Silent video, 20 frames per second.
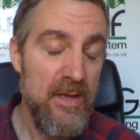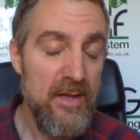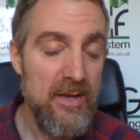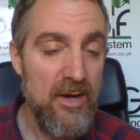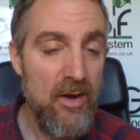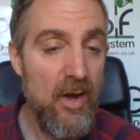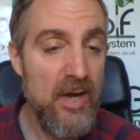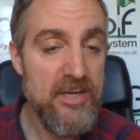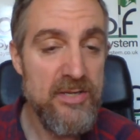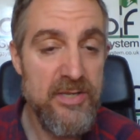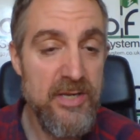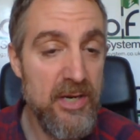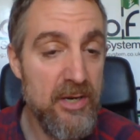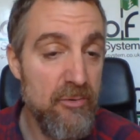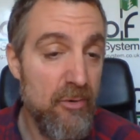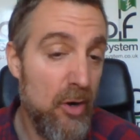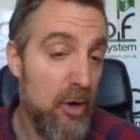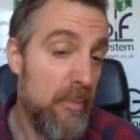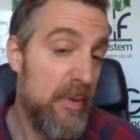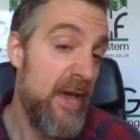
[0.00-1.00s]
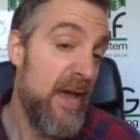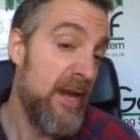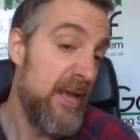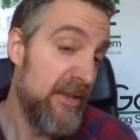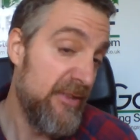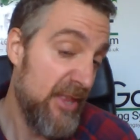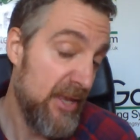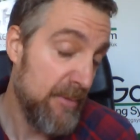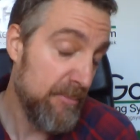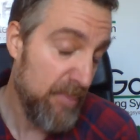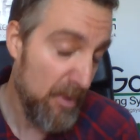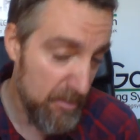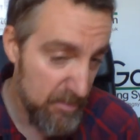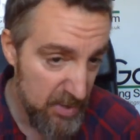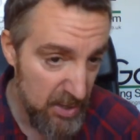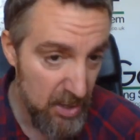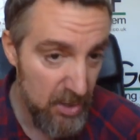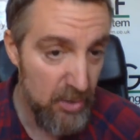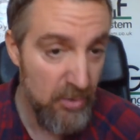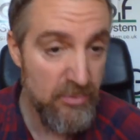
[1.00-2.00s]
likes the agronomy, anything
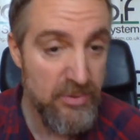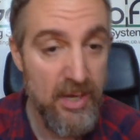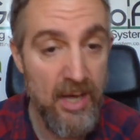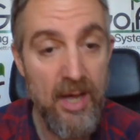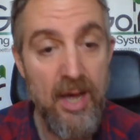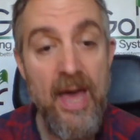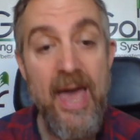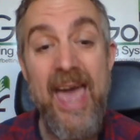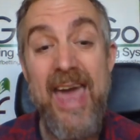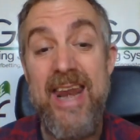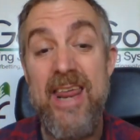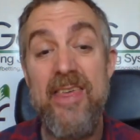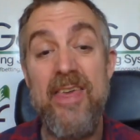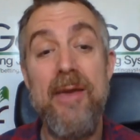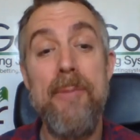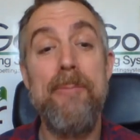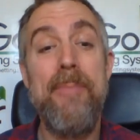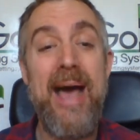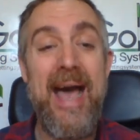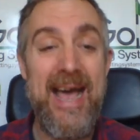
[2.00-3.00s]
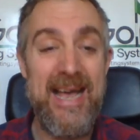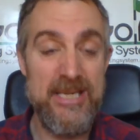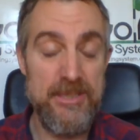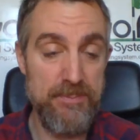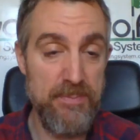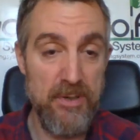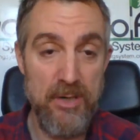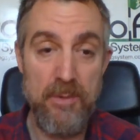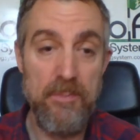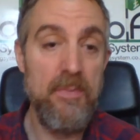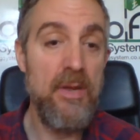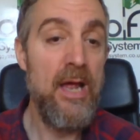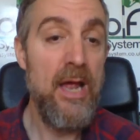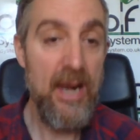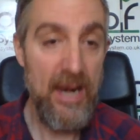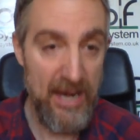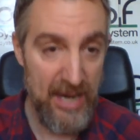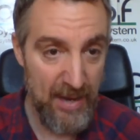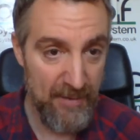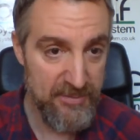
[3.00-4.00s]
Bermuda, anything Paspalum,
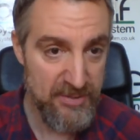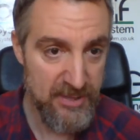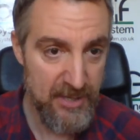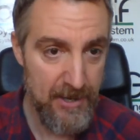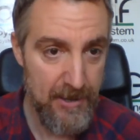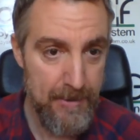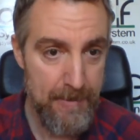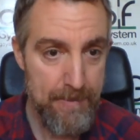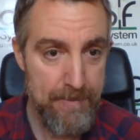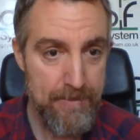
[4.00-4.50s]
loves it.